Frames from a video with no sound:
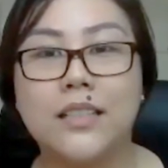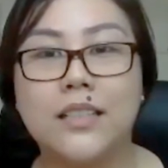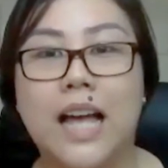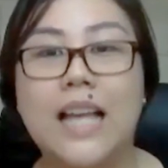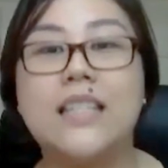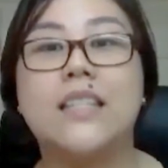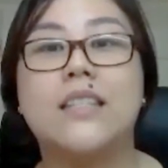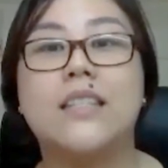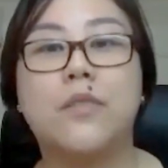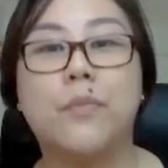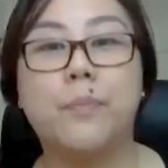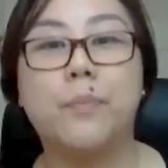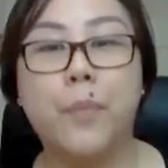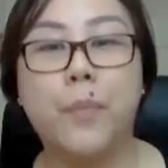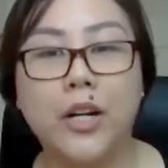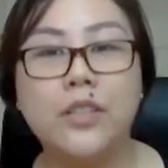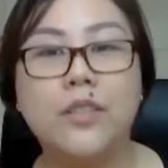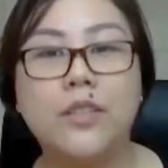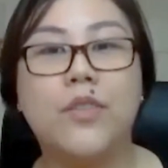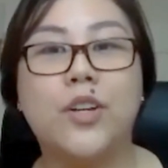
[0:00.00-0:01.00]
as
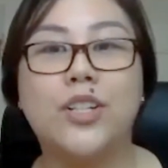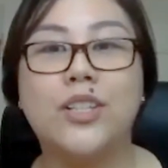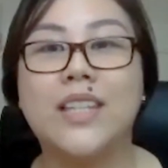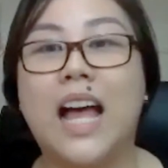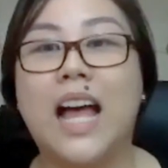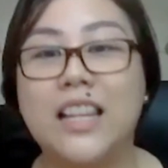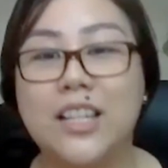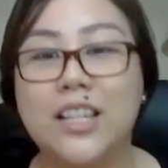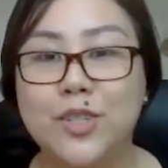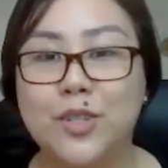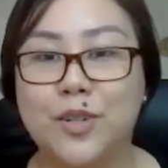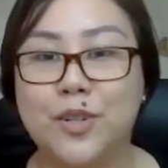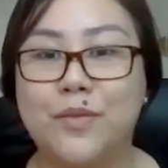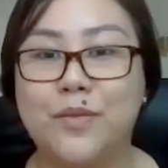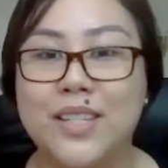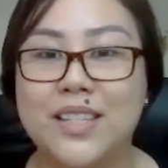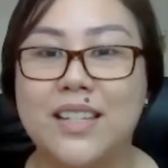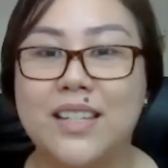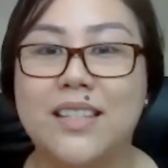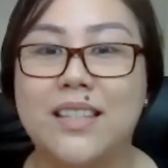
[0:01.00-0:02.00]
part of their talent
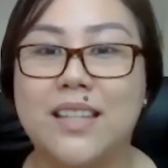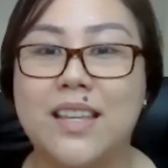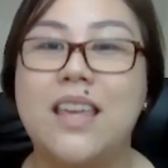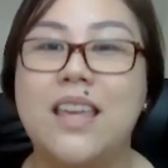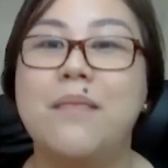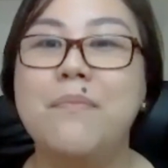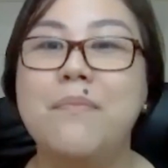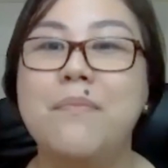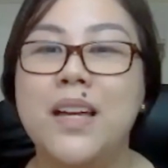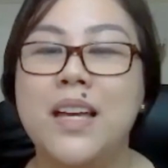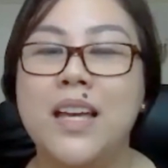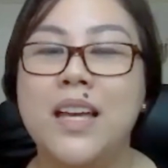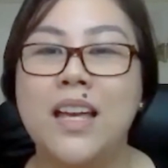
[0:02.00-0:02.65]
services team,